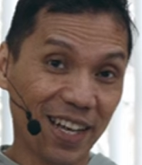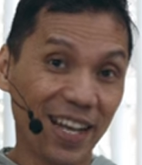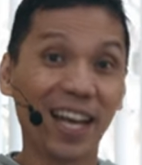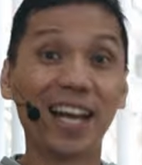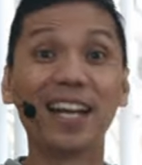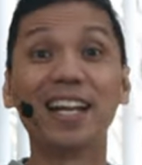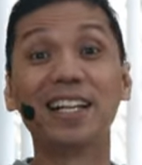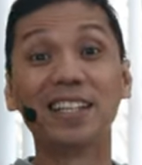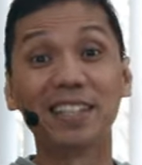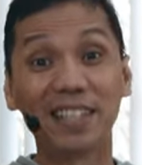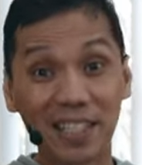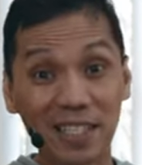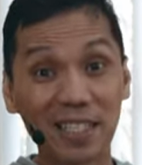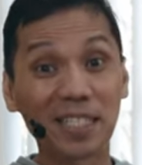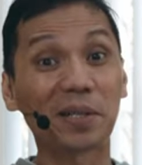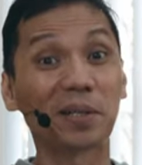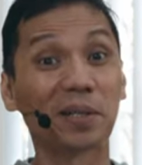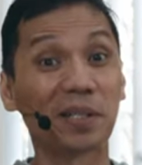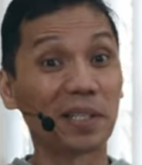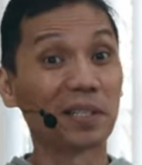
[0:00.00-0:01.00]
And then
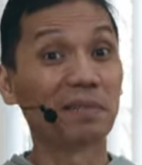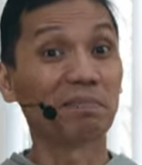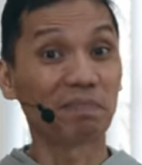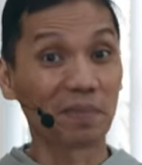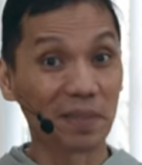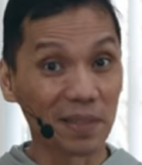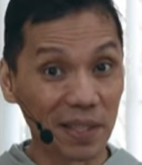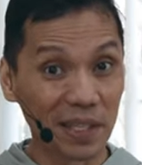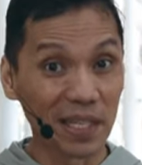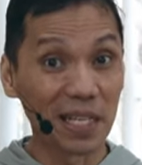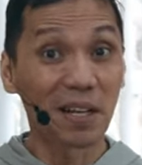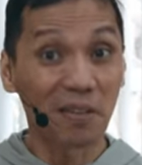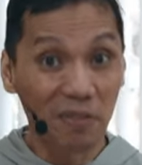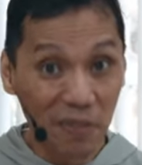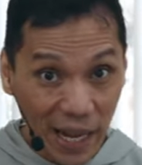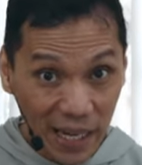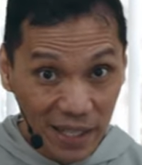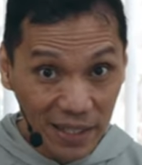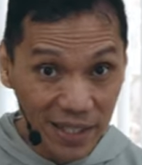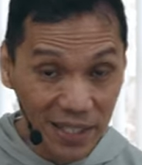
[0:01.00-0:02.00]
this could, in
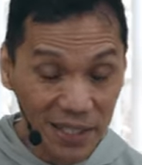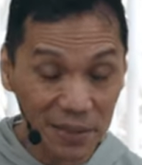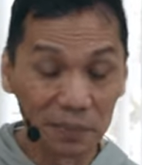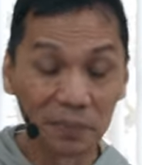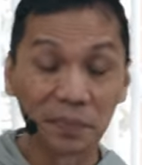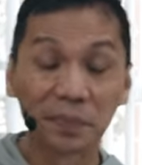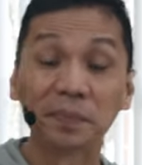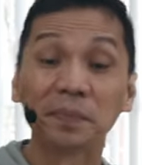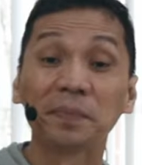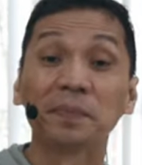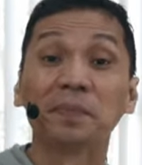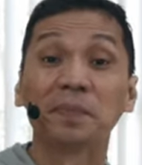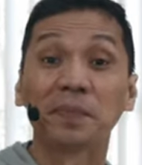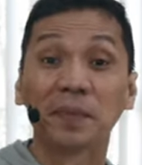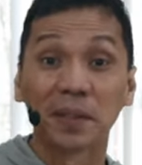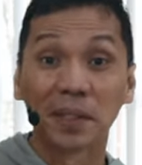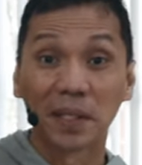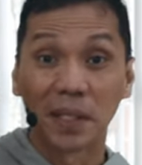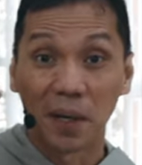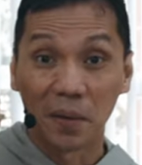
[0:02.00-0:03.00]
effect,
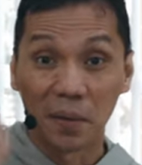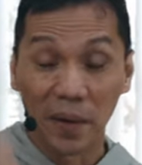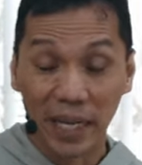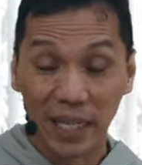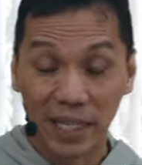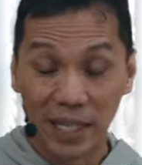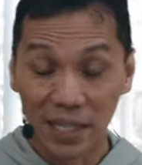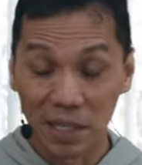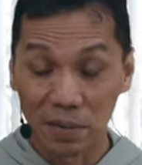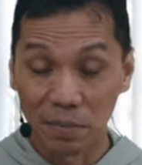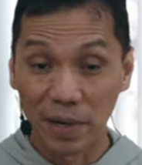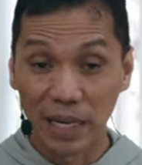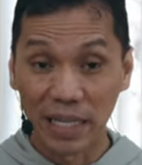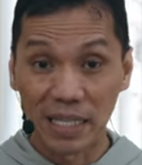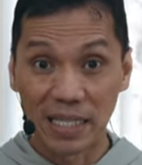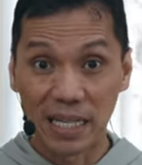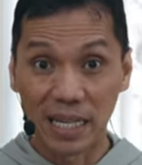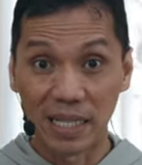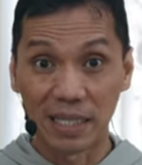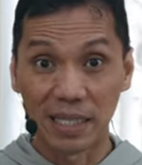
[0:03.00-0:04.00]
awaken the brain
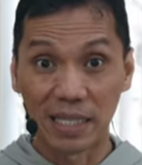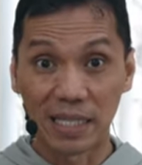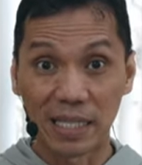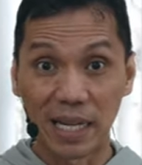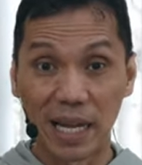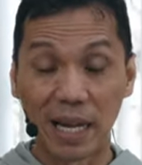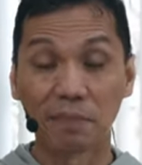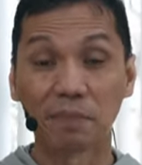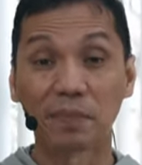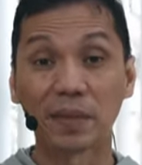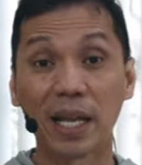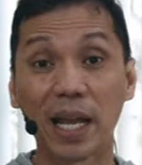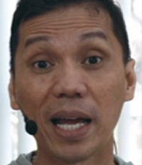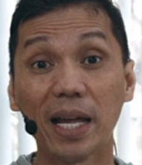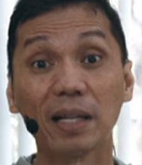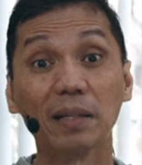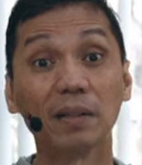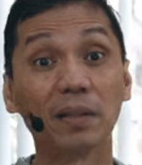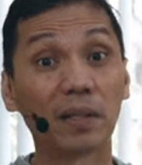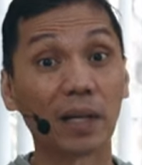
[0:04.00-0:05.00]
center step.
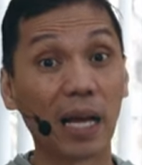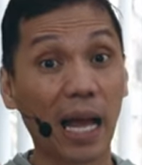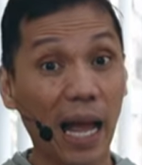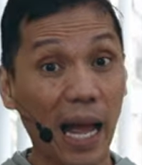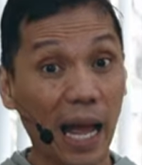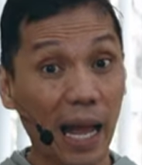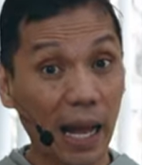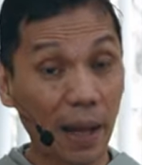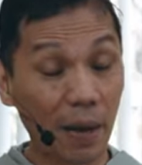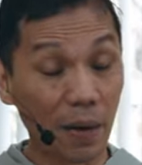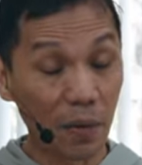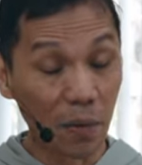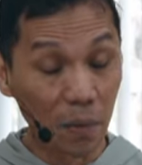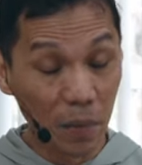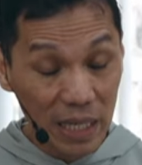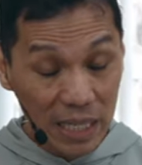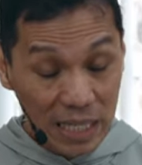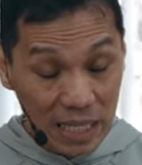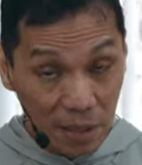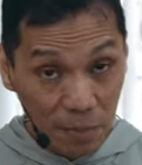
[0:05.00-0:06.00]
And
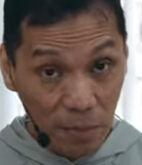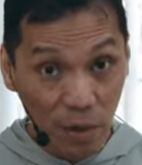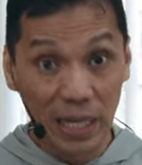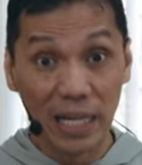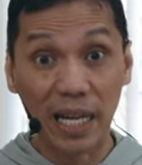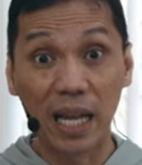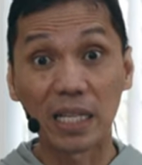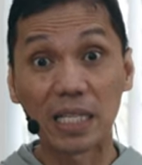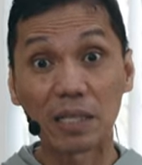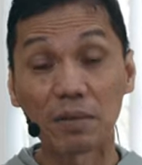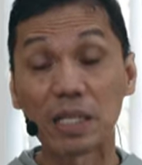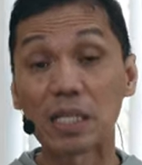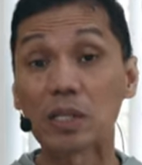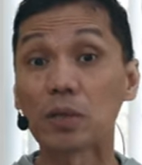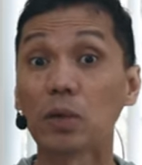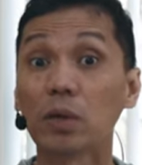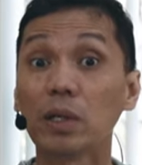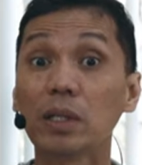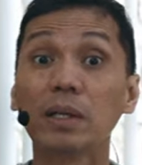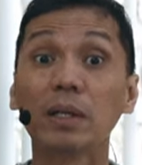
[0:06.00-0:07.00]
once the body has
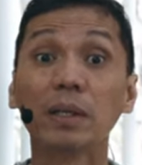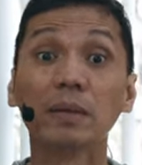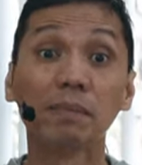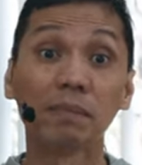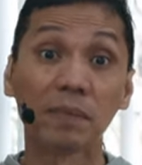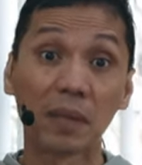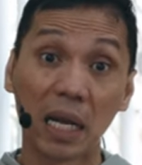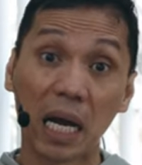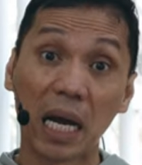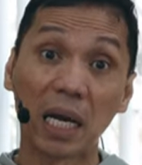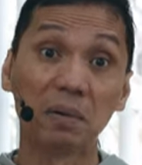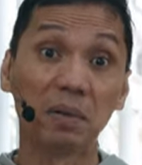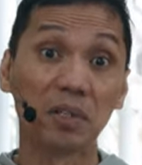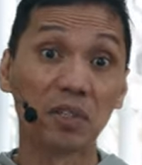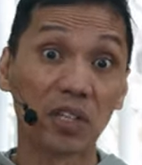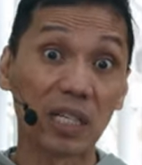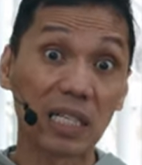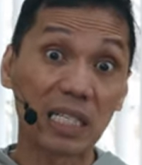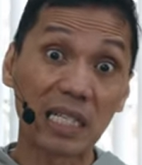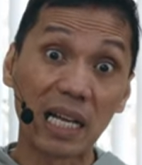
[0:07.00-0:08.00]
restored, I would
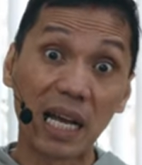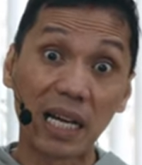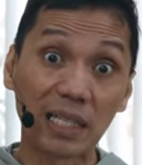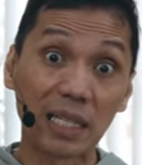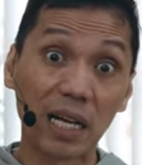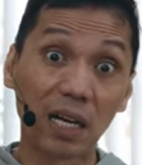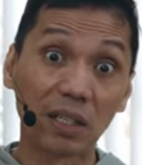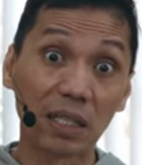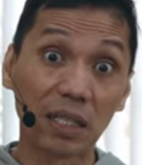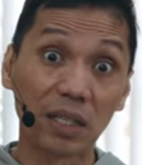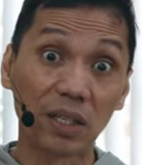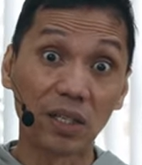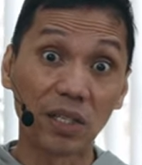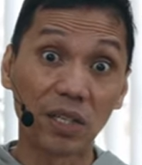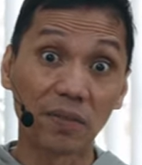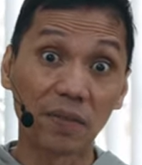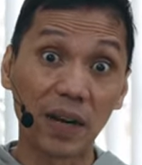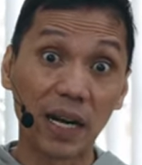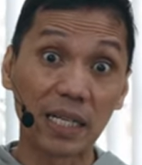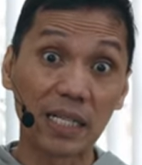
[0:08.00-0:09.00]
just lie down in the
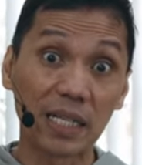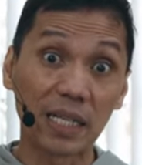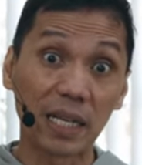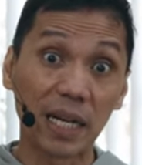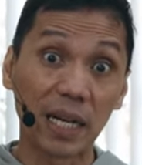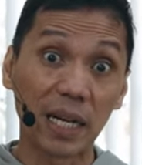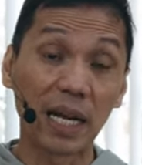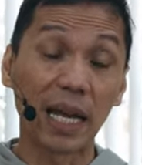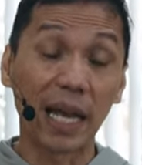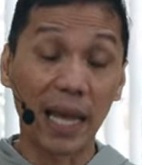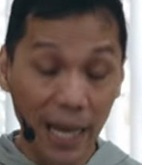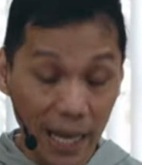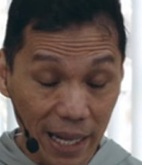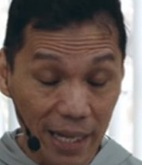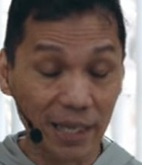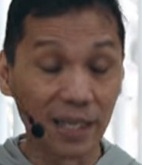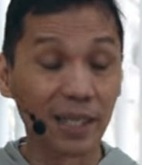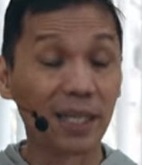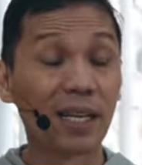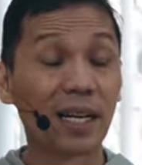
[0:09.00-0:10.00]
Shavasana.
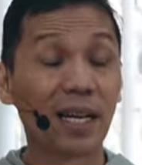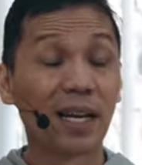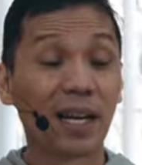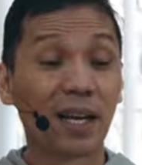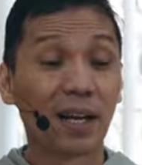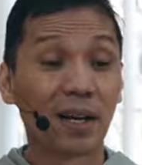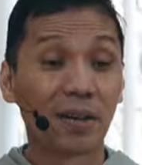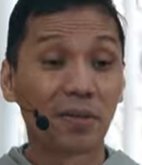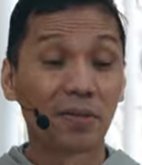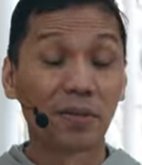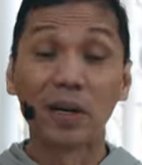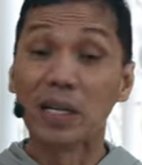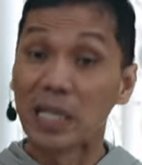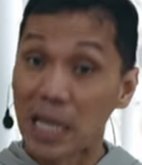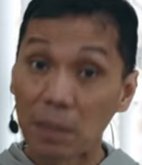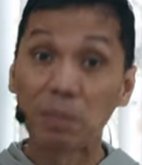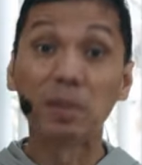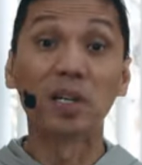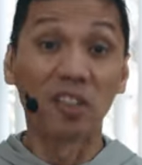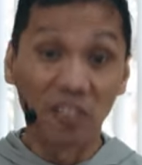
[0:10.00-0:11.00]
And for a
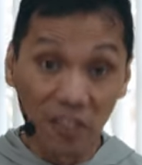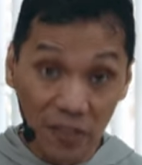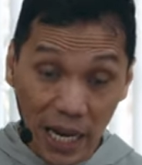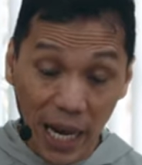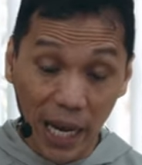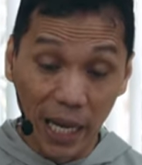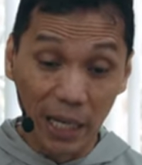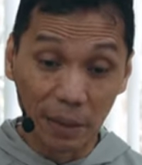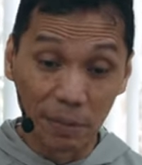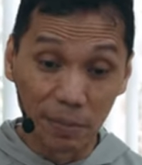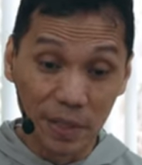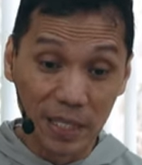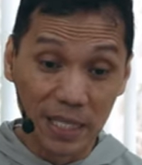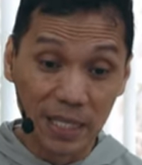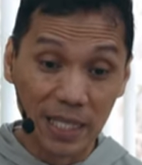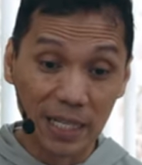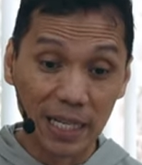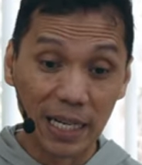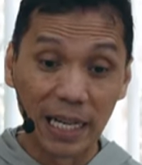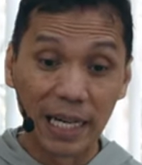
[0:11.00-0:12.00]
number of
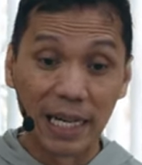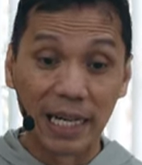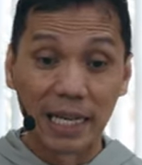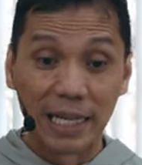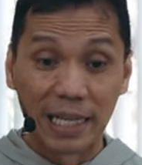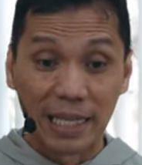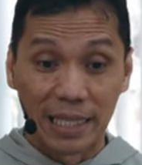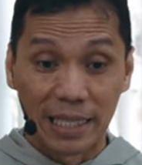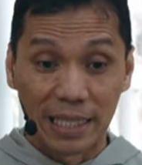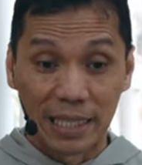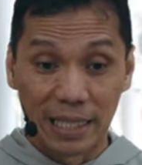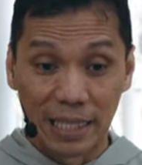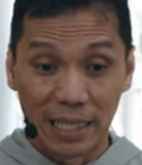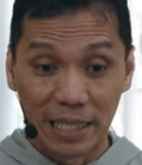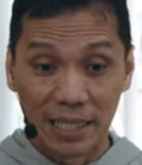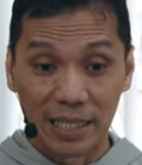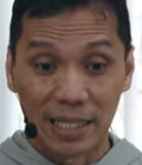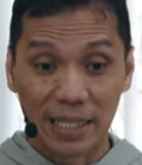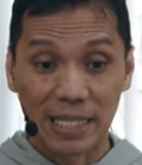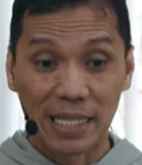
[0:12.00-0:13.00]
times,
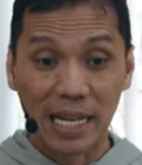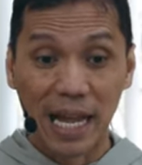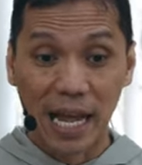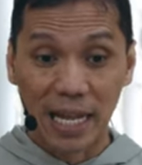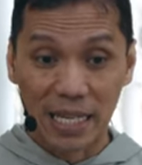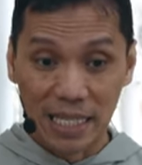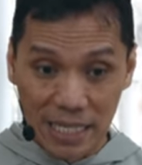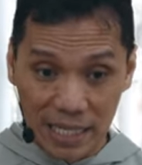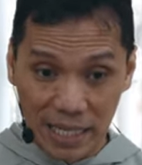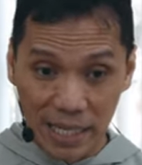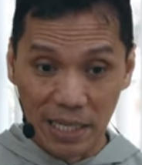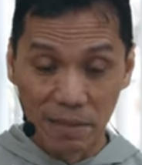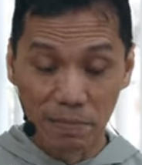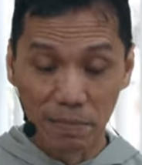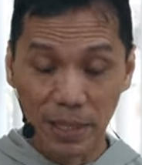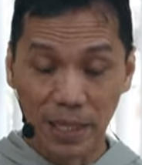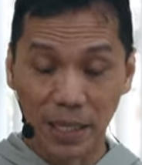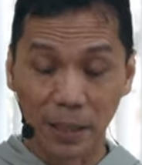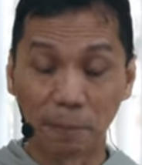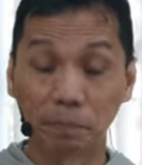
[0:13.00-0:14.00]
this has led
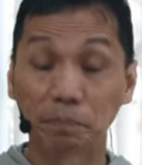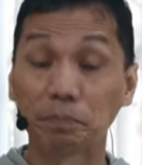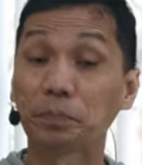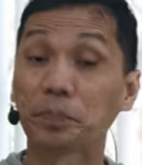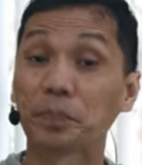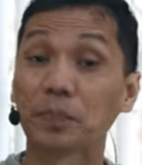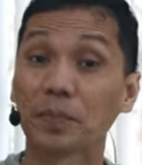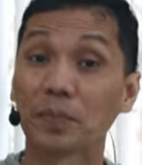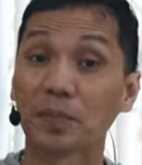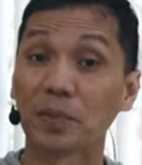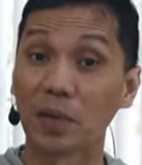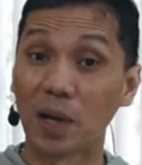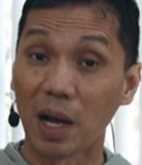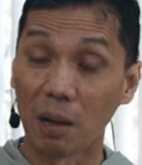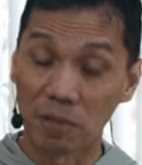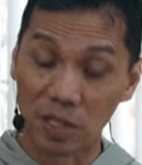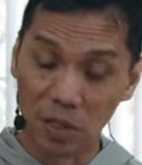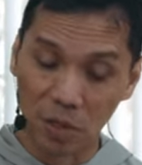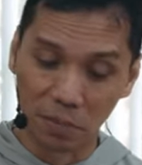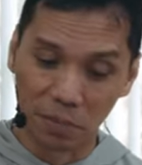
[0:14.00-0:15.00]
me to
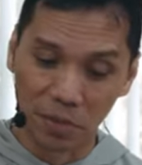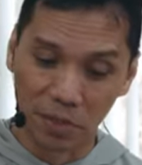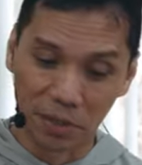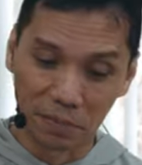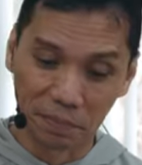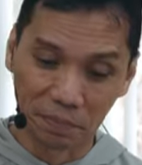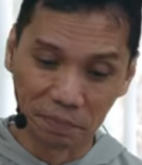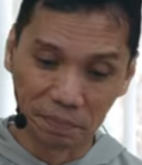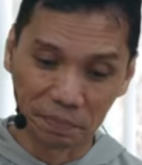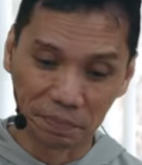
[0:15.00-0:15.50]
absorption.